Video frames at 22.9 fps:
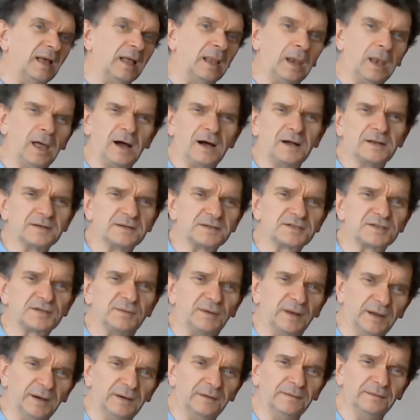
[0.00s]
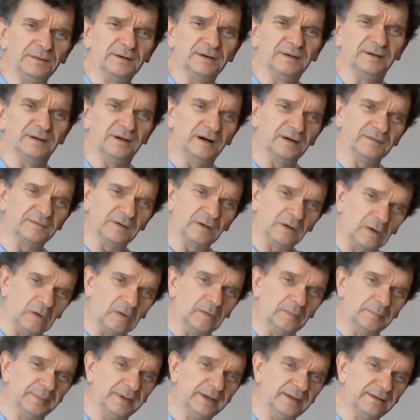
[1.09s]
a large load over a
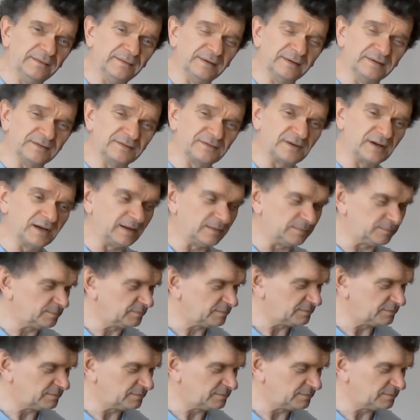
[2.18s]
long period and try